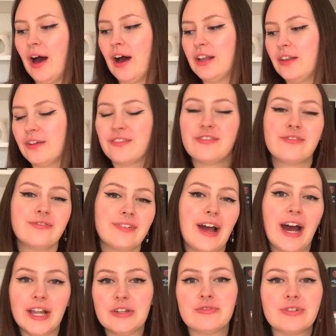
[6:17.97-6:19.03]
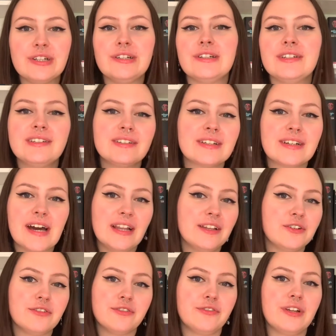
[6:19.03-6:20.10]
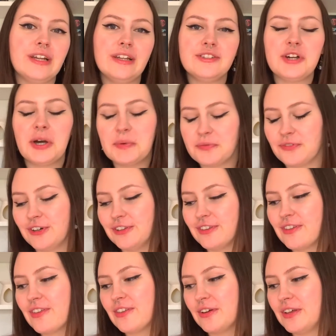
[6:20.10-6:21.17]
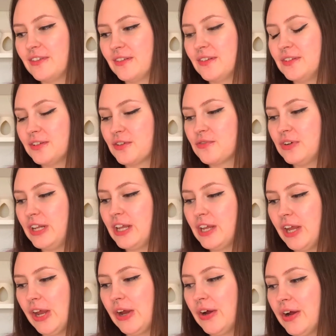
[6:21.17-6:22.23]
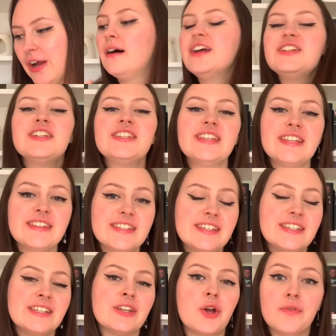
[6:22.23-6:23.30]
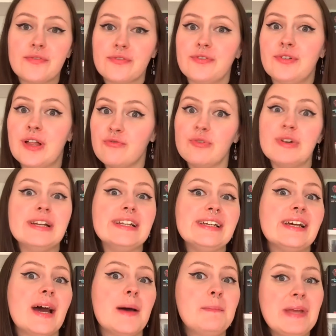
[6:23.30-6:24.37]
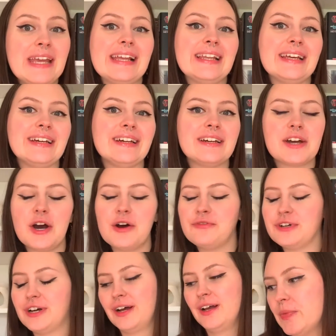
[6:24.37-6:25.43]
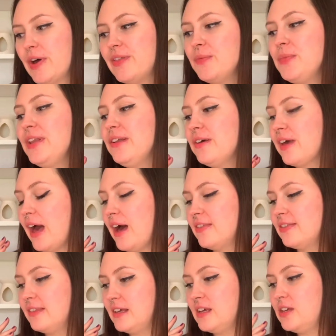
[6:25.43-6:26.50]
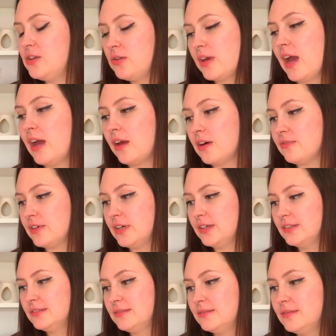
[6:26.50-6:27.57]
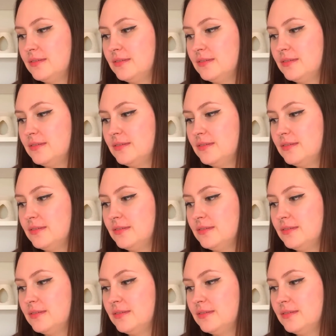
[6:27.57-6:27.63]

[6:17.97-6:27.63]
I love handwritten calligraphy type fonts, so I think that looks really cute. I just think this is overall a really appealing cover. And then we look at the UK cover.